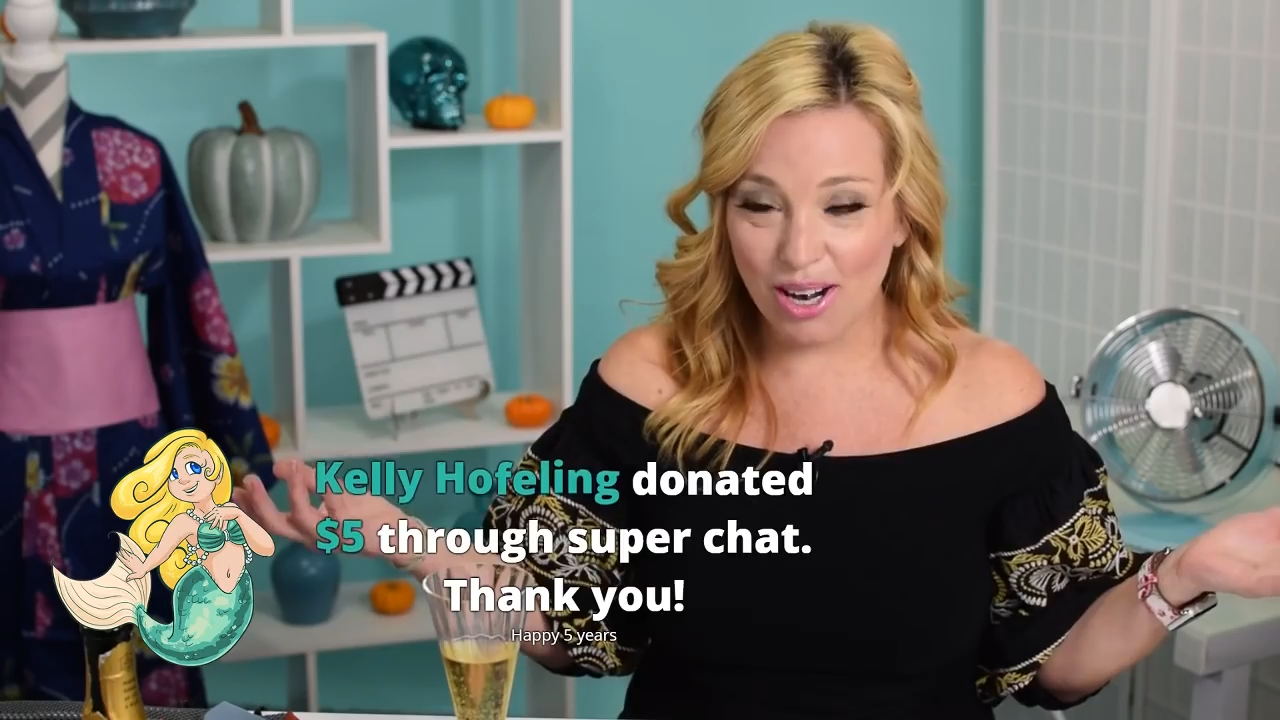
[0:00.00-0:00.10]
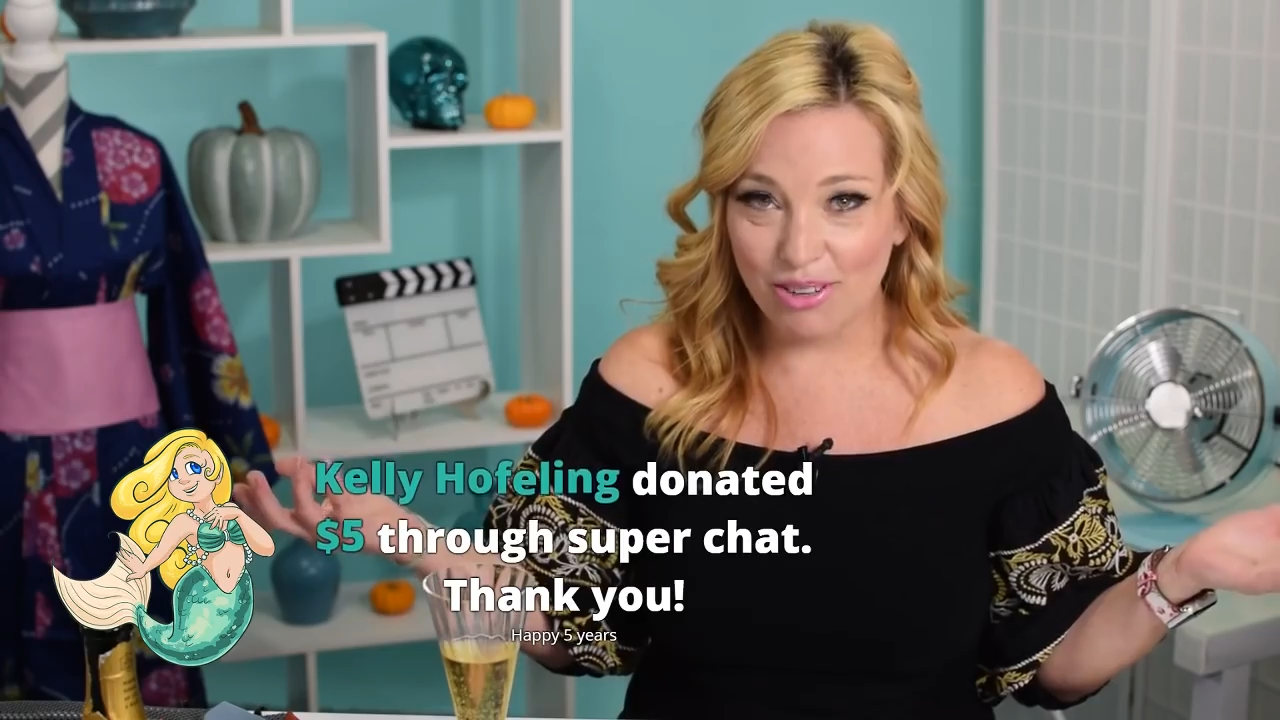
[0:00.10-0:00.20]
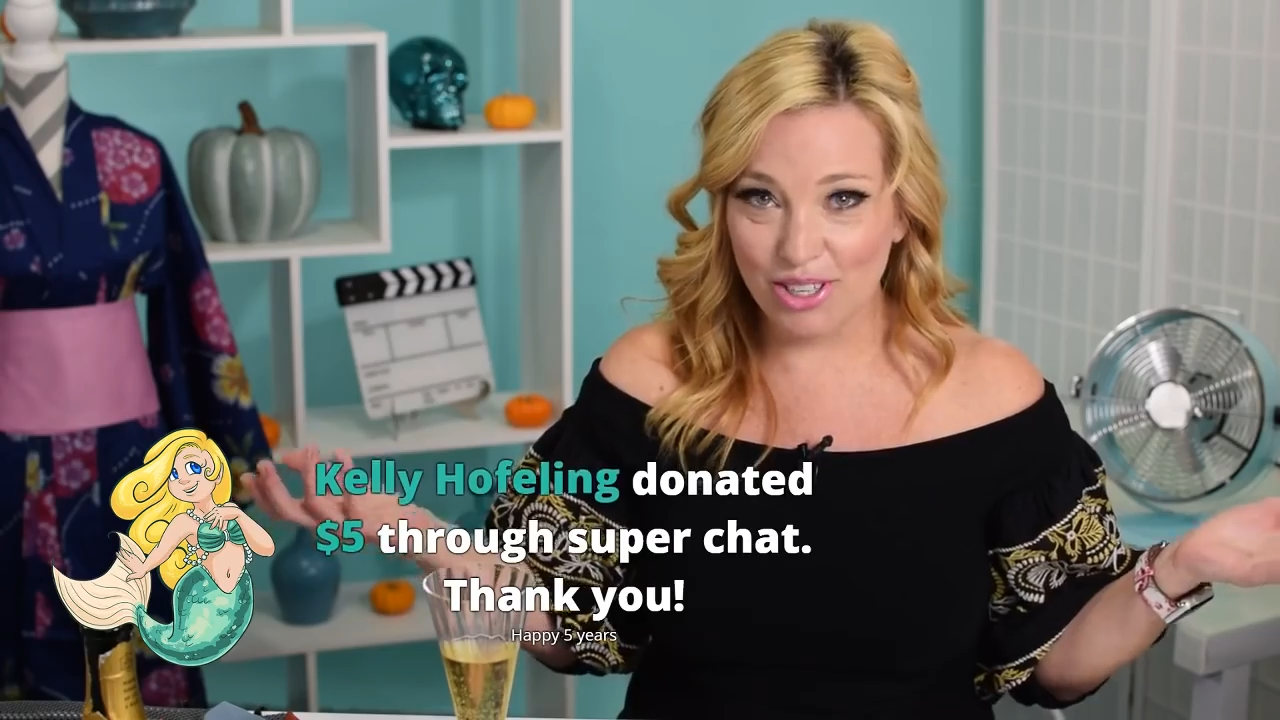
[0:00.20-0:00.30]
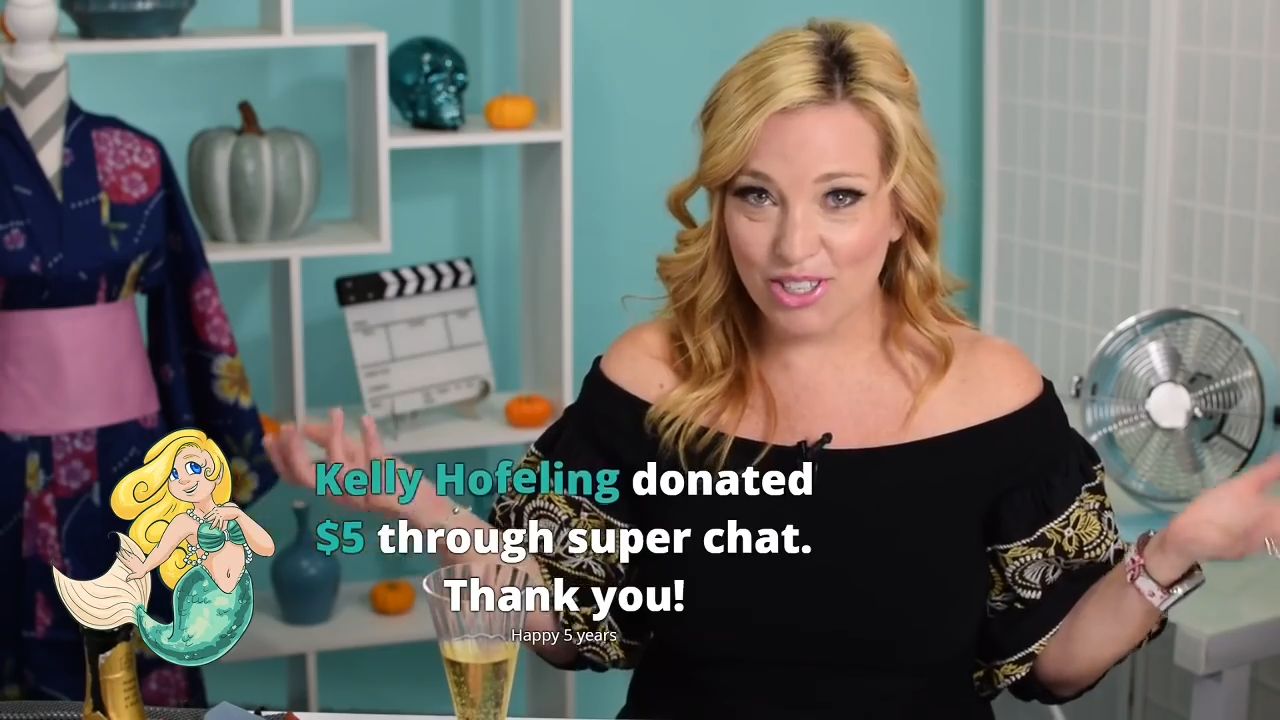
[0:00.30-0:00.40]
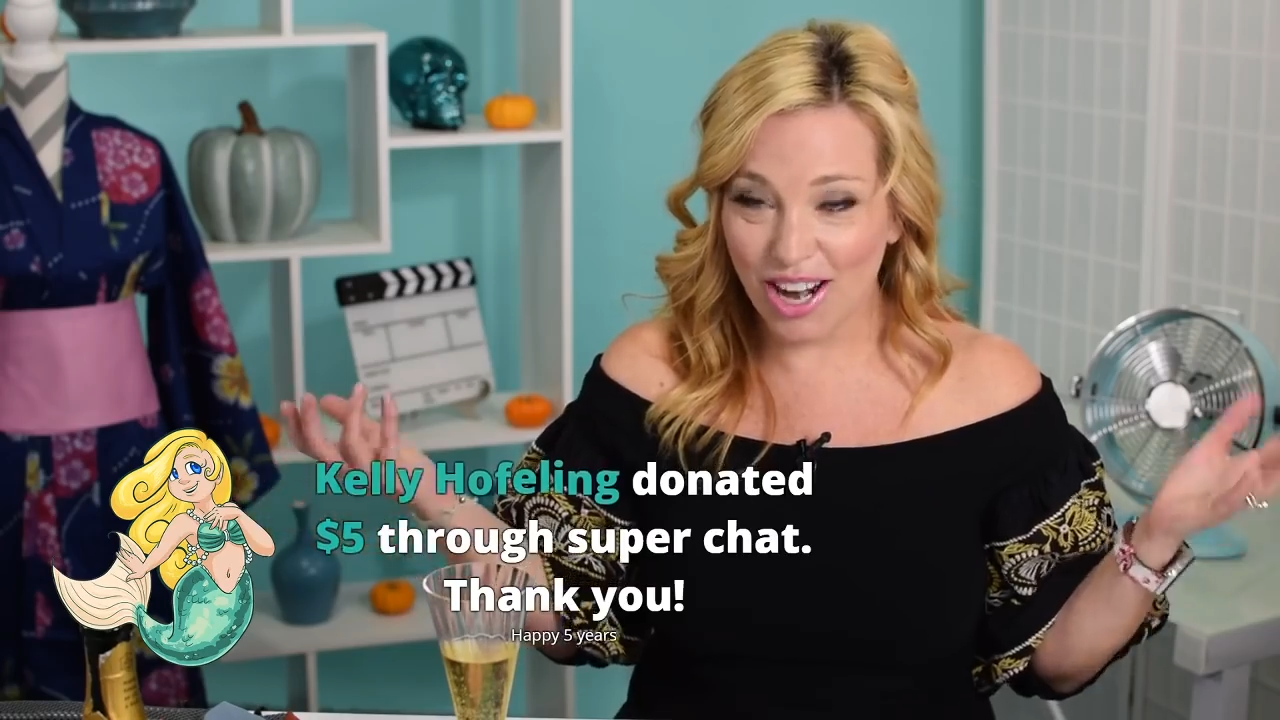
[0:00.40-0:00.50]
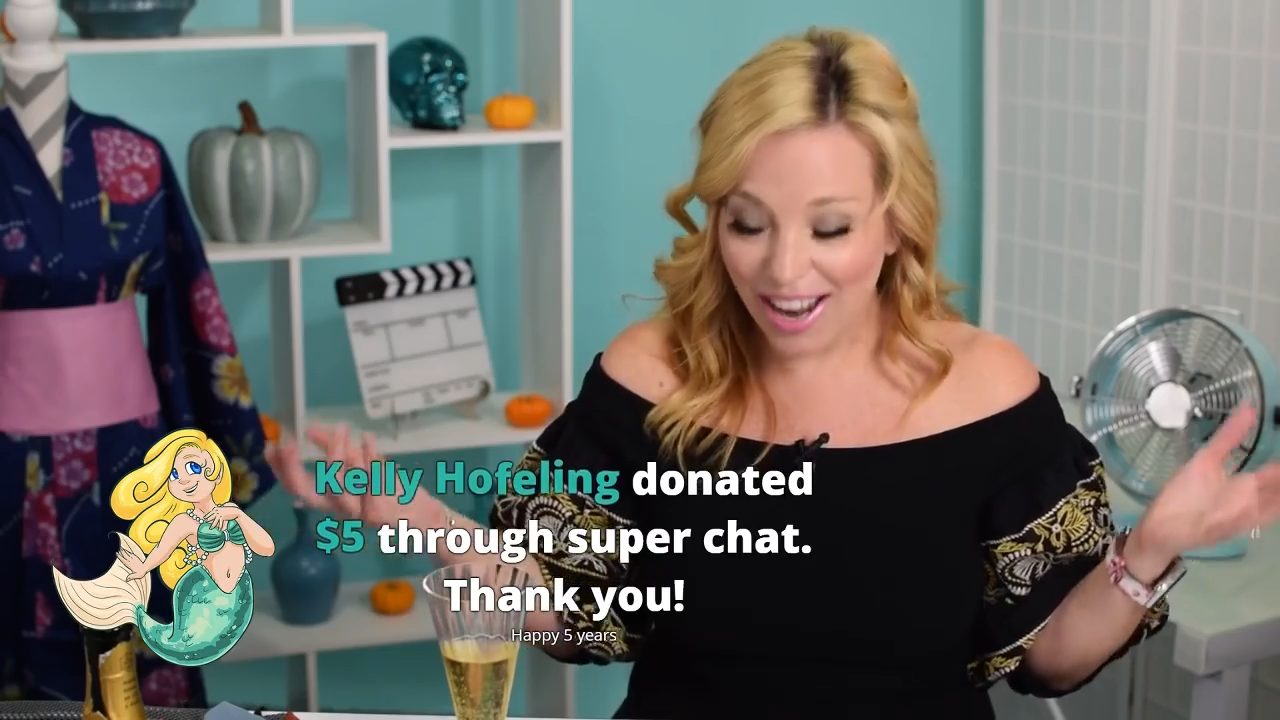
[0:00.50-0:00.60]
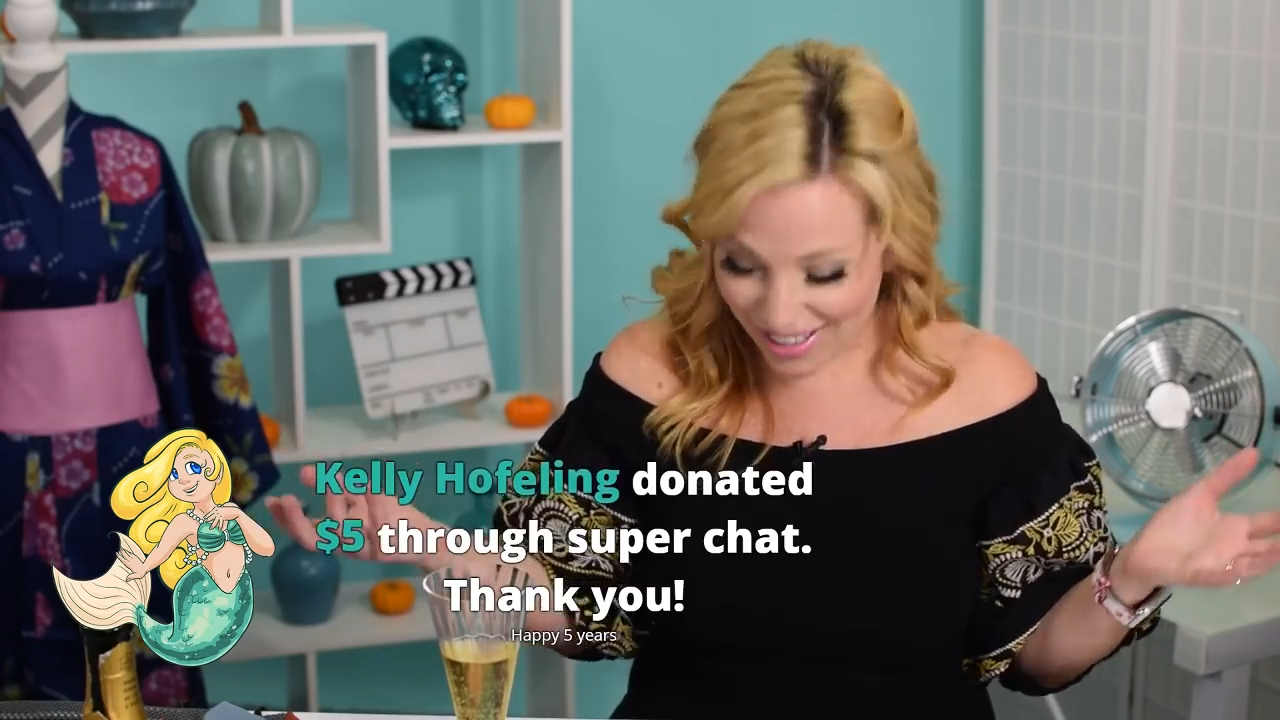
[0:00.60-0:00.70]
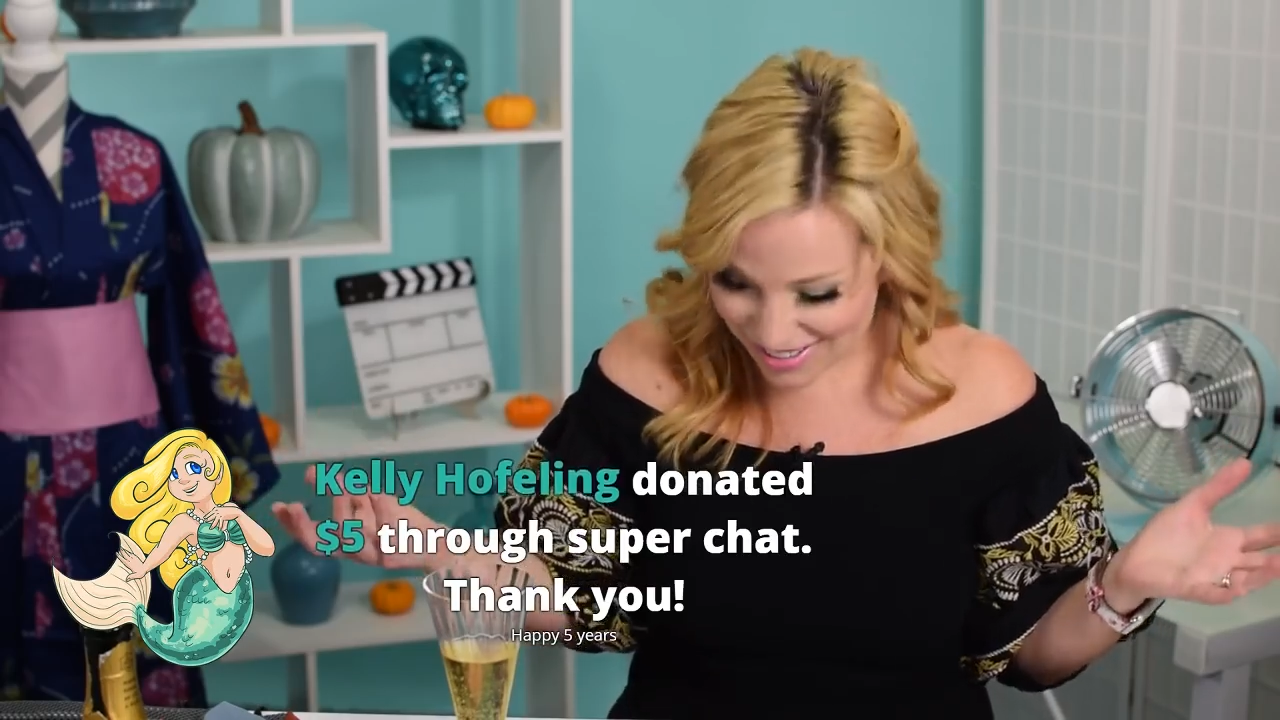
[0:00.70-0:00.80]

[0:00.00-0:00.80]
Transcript: We were trying